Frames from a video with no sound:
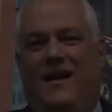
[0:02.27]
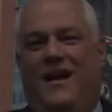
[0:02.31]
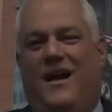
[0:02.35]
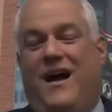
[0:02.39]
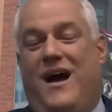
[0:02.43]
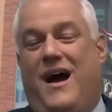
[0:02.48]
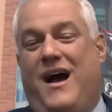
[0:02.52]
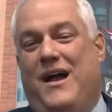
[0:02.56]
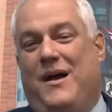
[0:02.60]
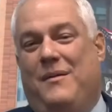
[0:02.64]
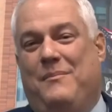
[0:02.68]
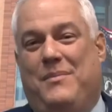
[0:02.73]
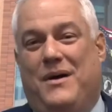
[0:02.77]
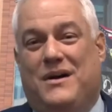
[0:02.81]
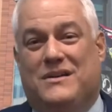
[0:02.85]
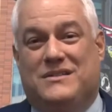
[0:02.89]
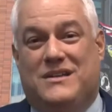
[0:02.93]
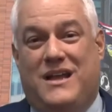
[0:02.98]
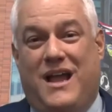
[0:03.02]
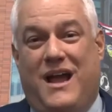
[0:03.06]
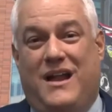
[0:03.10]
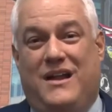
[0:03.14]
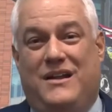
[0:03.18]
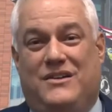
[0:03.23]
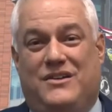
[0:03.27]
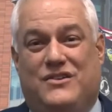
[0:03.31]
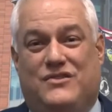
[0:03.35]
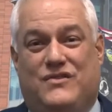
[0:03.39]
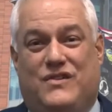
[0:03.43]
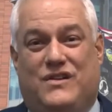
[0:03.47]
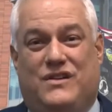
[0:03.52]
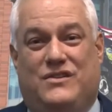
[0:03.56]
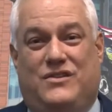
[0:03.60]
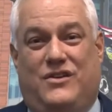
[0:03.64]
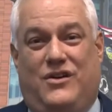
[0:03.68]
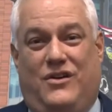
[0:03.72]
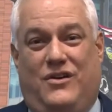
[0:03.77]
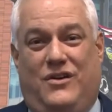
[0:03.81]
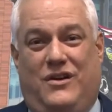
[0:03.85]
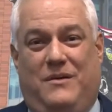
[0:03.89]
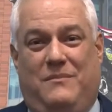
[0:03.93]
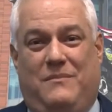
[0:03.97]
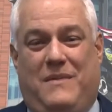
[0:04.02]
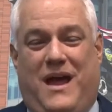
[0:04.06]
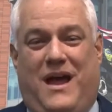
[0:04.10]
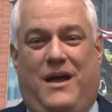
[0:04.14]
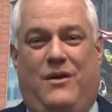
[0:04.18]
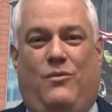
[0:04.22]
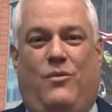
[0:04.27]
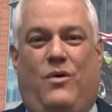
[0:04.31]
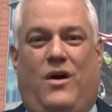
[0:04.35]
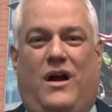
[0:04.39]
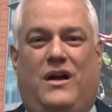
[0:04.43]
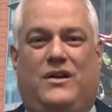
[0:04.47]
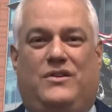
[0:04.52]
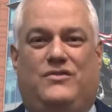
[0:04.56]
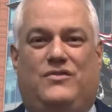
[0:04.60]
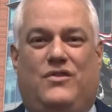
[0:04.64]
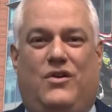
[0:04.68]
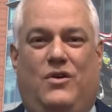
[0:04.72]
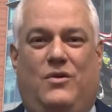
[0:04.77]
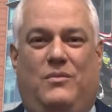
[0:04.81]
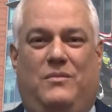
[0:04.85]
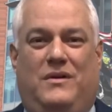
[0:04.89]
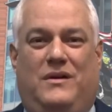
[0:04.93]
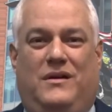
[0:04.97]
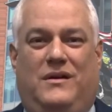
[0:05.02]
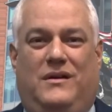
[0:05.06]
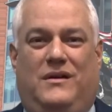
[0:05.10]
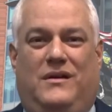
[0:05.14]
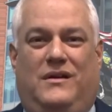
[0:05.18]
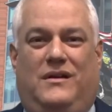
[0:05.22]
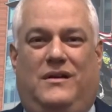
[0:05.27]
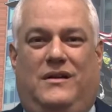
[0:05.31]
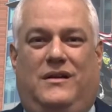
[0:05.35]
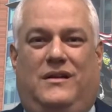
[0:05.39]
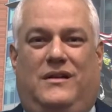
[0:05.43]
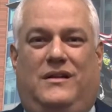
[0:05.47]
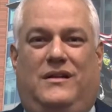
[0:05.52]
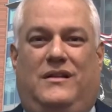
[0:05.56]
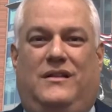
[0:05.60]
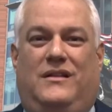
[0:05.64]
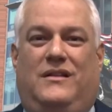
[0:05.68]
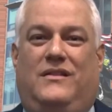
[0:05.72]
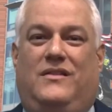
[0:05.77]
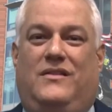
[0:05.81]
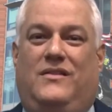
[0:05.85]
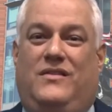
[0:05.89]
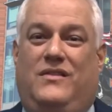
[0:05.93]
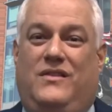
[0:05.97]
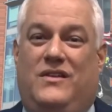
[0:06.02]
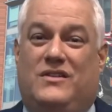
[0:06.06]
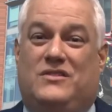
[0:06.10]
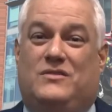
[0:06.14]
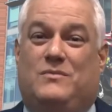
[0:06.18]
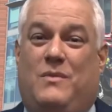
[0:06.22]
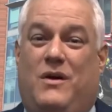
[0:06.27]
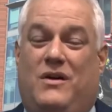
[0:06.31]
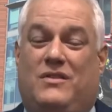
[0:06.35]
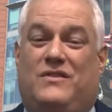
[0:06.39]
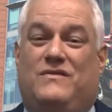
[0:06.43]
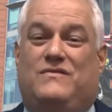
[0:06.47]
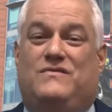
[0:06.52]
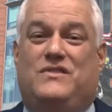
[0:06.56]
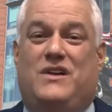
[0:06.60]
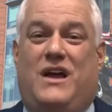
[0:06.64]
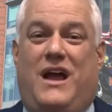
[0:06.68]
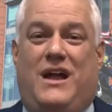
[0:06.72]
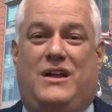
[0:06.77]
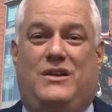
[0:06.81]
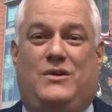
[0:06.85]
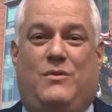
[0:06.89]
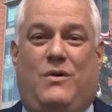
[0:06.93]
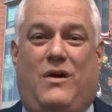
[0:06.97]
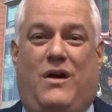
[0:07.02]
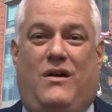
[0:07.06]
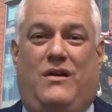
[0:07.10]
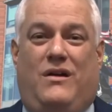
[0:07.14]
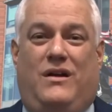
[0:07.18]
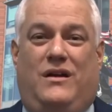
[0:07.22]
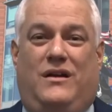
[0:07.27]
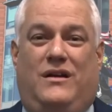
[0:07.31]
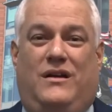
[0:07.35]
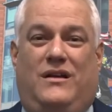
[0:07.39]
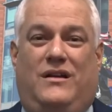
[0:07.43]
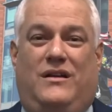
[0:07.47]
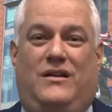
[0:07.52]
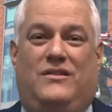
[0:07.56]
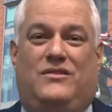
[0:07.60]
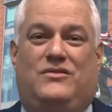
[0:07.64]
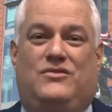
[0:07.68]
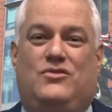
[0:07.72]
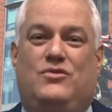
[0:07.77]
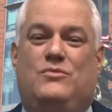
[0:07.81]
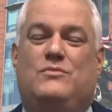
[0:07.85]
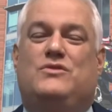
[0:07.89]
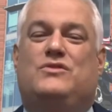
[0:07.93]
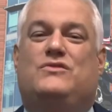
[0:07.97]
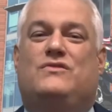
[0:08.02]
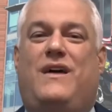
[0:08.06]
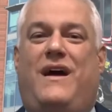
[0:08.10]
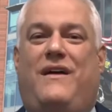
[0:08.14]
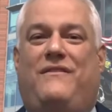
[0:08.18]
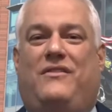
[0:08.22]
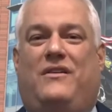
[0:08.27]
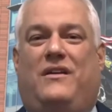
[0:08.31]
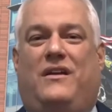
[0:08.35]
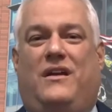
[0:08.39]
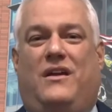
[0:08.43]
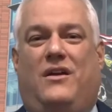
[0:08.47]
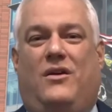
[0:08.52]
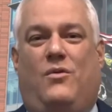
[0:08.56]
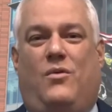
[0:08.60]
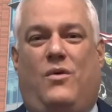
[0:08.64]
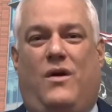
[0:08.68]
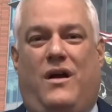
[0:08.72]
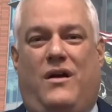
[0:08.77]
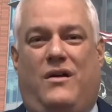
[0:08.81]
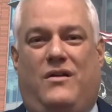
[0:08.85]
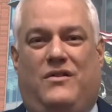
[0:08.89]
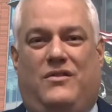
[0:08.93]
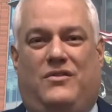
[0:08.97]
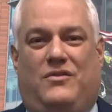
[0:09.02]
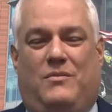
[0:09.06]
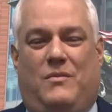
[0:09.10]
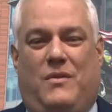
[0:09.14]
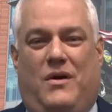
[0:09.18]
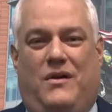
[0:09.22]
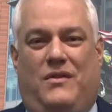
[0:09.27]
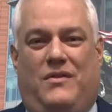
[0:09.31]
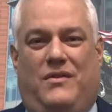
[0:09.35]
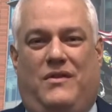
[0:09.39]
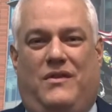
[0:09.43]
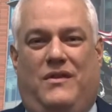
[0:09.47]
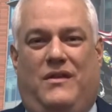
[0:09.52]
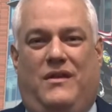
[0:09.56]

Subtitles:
Hi, I'm Bucks County District Attorney Matt Weintraub. This month of January is Human Trafficking Awareness Month.